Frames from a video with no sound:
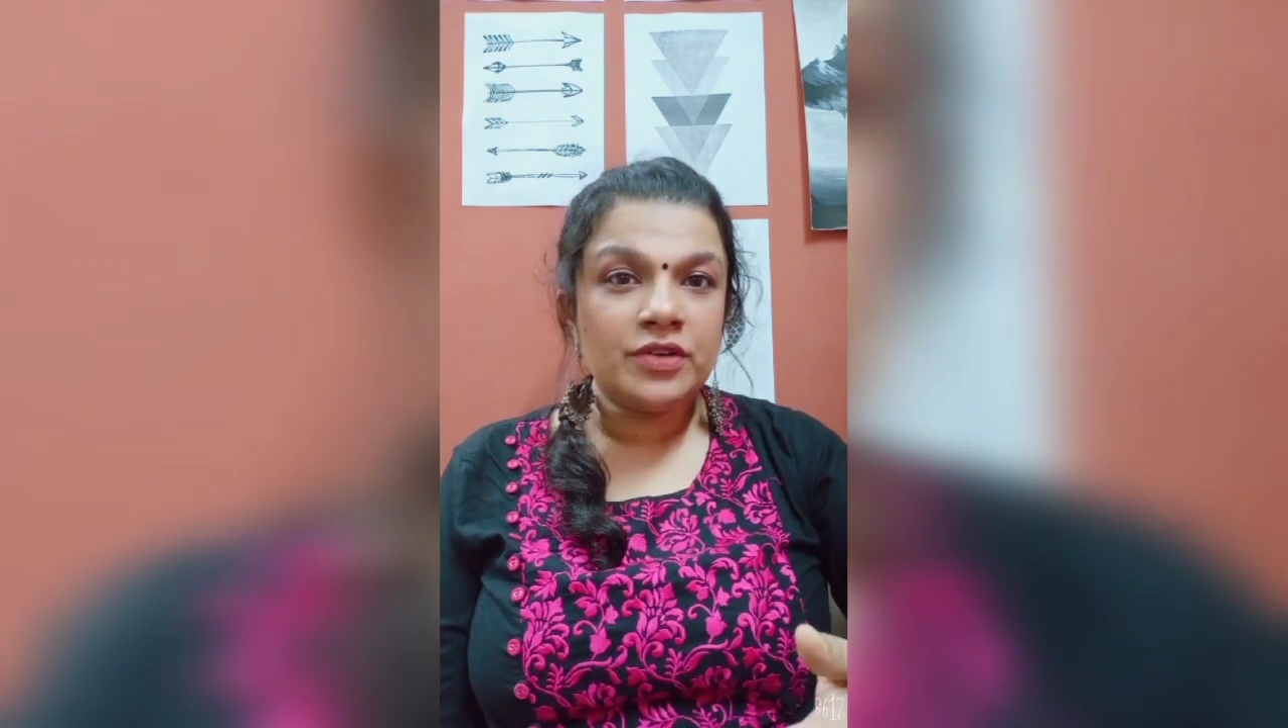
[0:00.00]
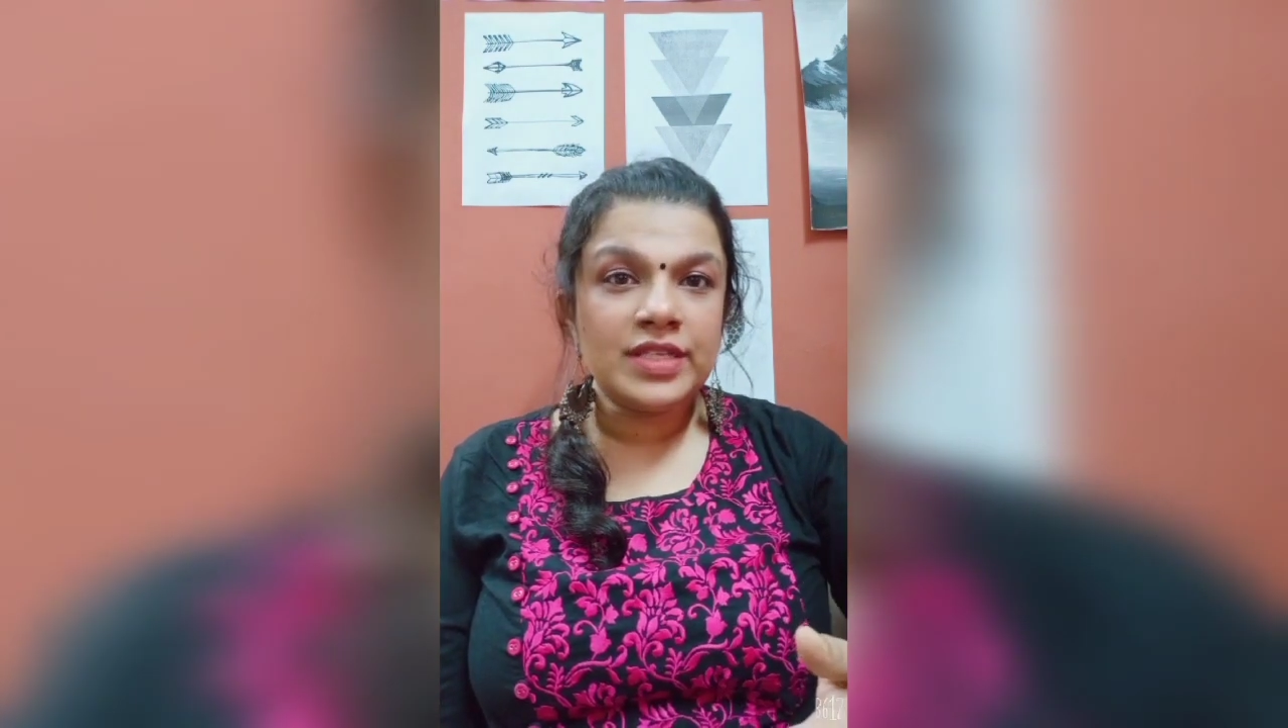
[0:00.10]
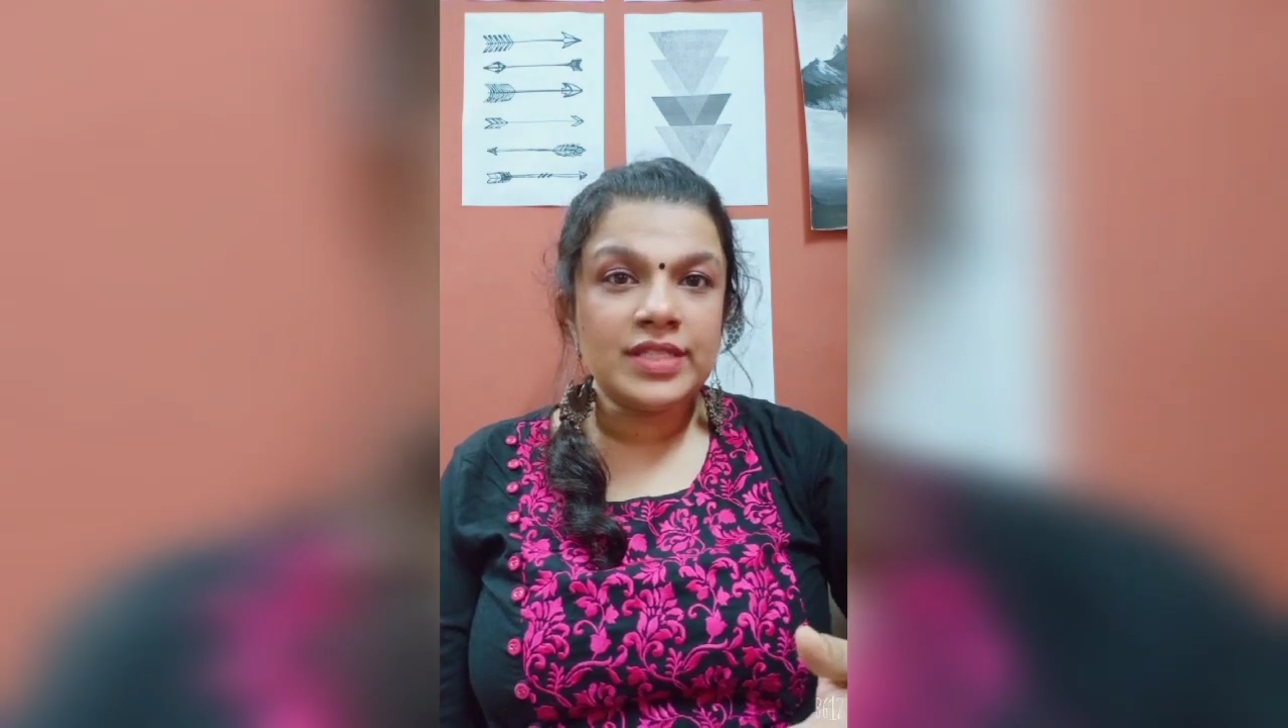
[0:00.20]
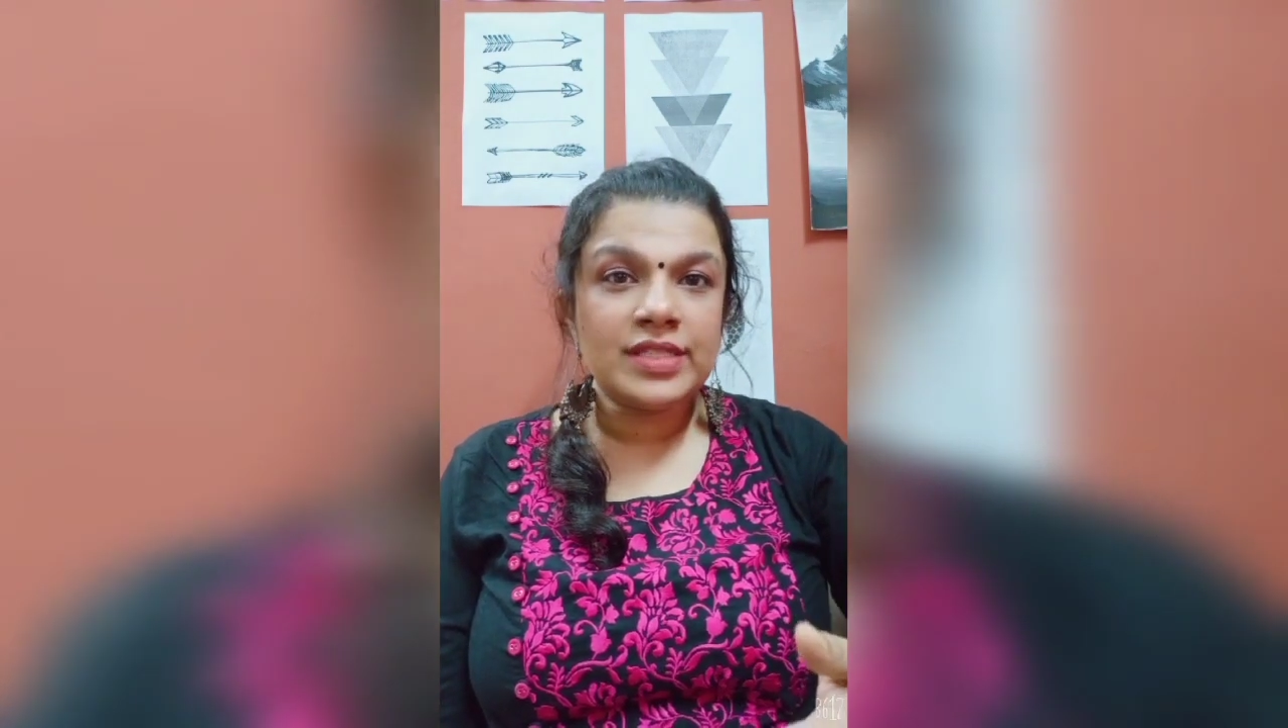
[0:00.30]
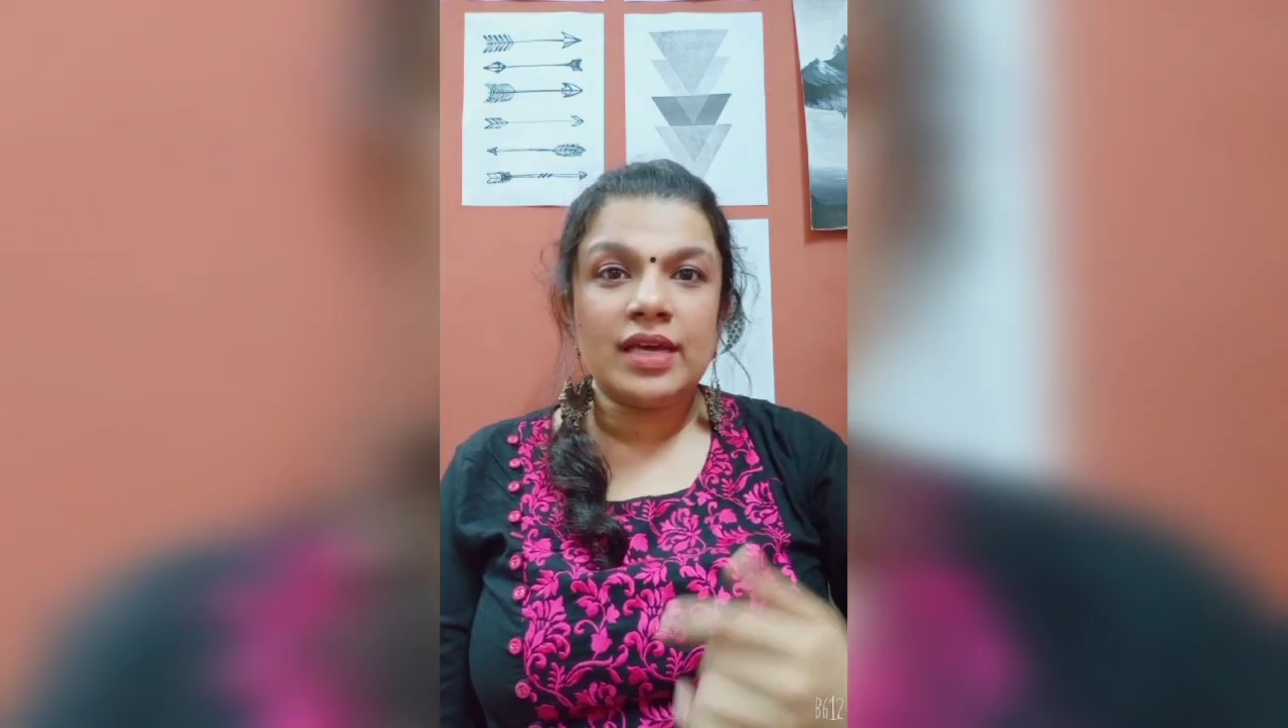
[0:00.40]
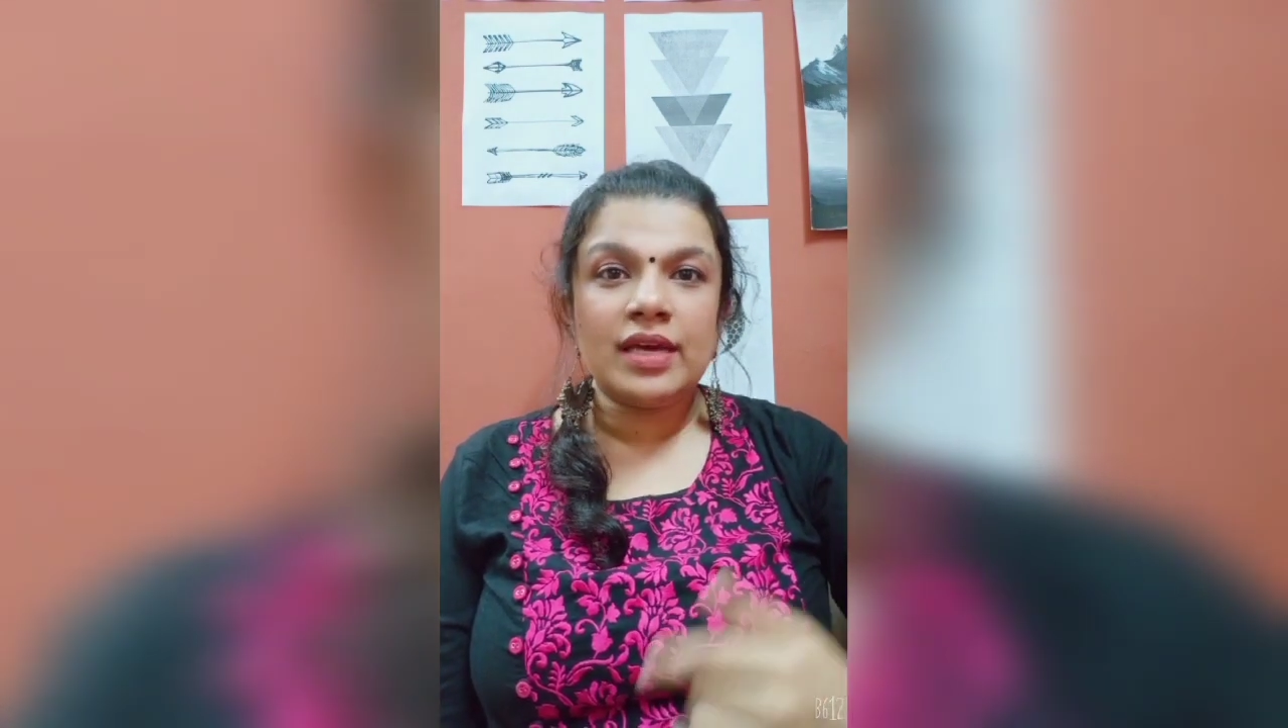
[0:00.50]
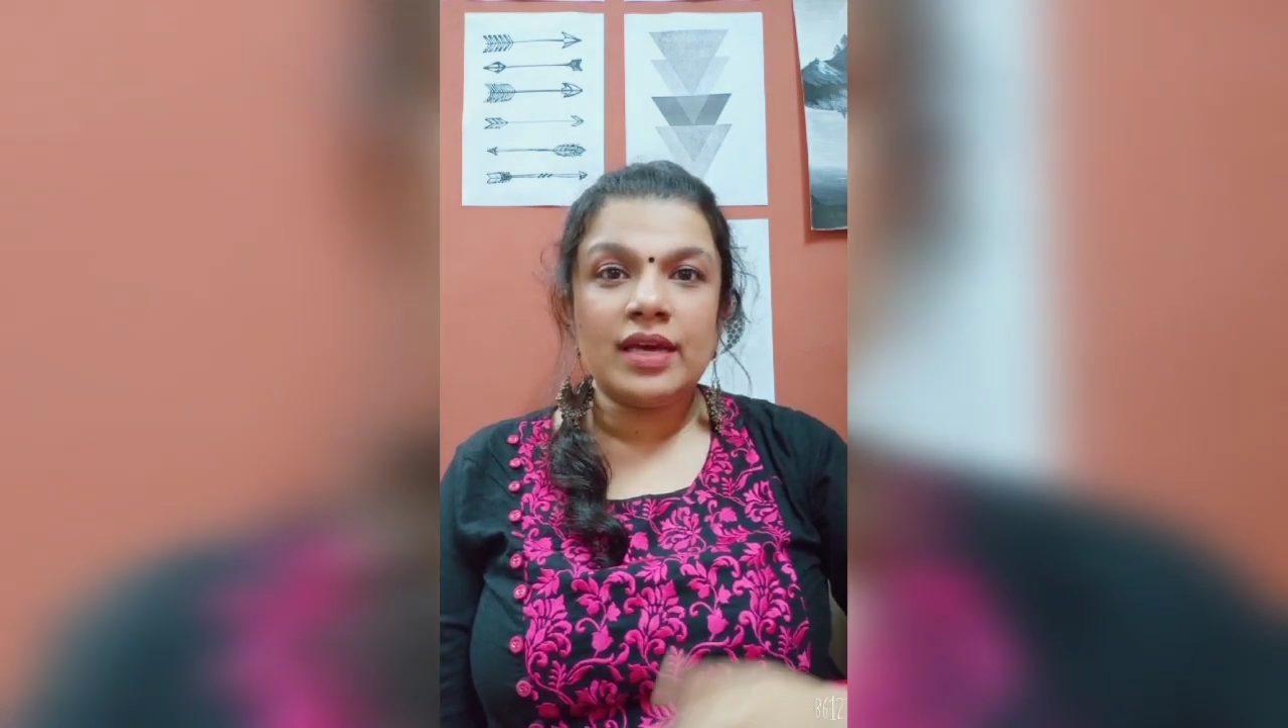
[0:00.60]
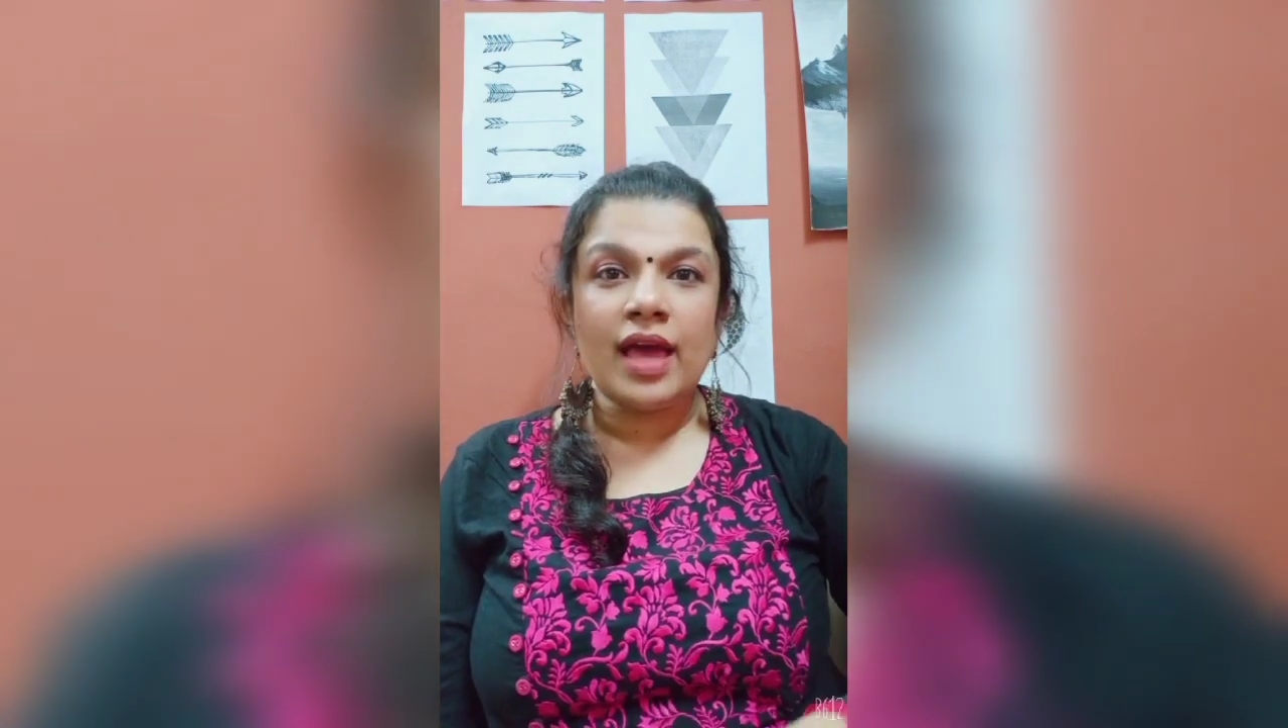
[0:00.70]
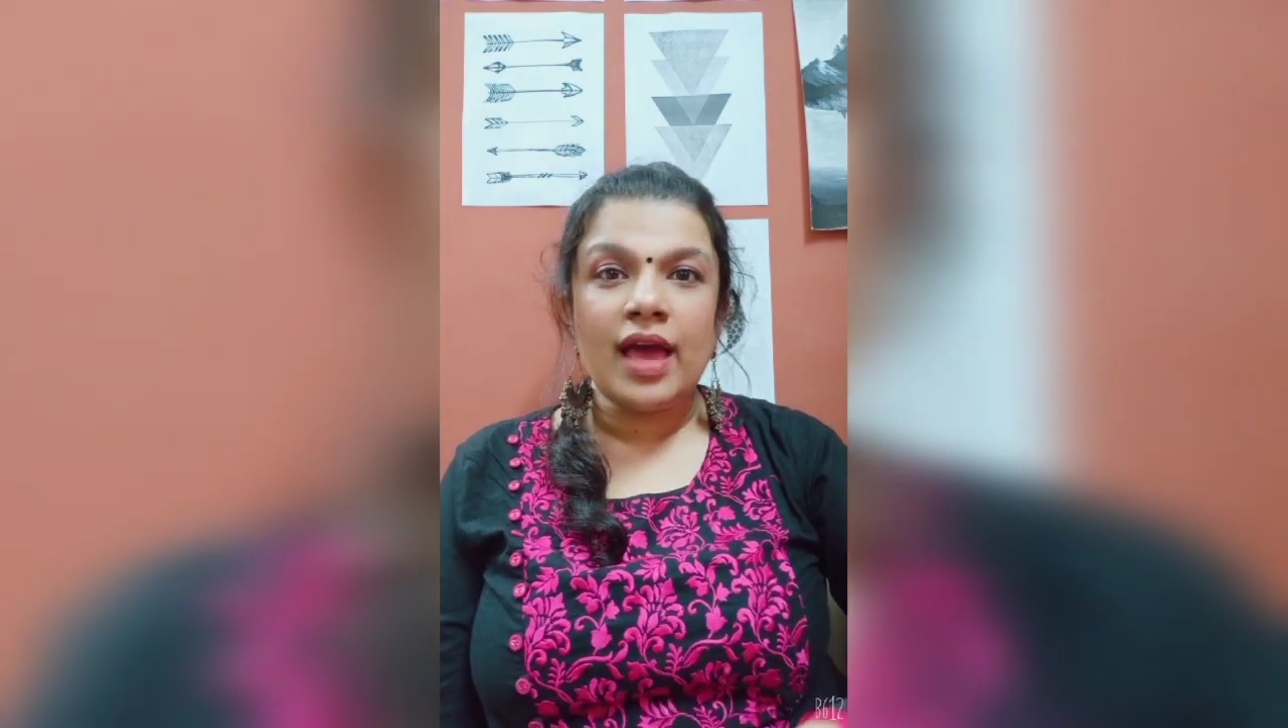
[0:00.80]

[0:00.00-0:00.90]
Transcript: reasoning